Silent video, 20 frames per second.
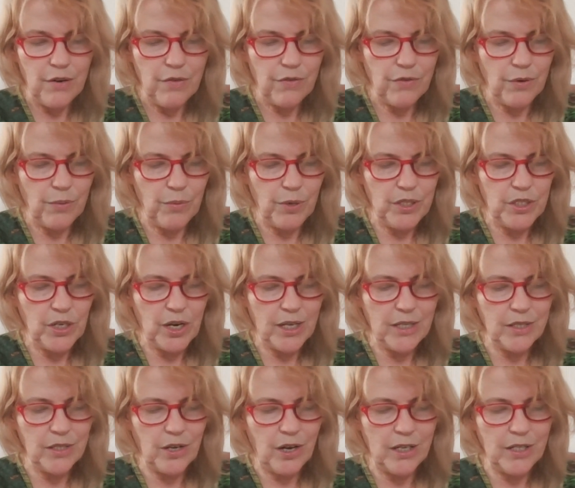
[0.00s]
from which I
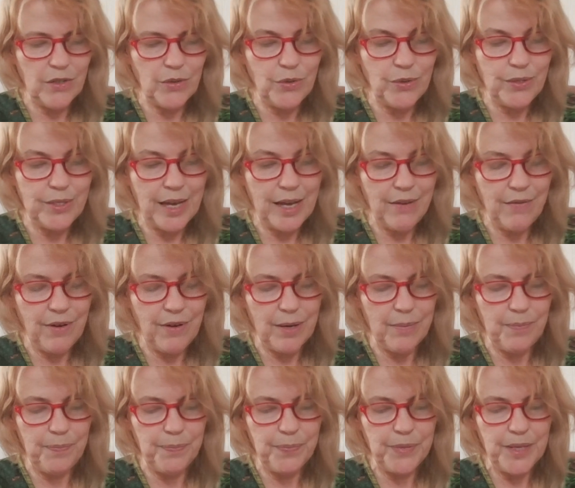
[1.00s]
sought to save
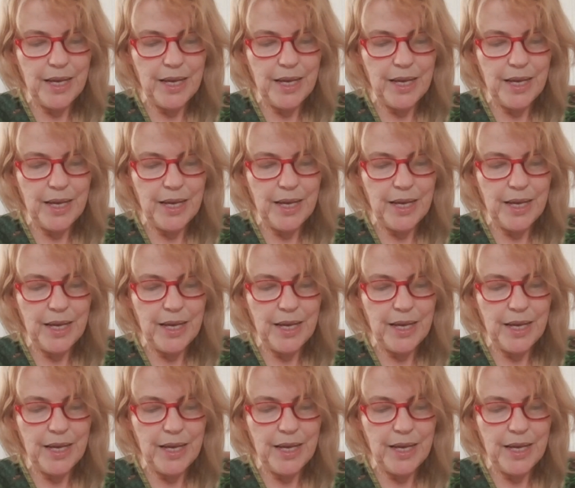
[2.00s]
him.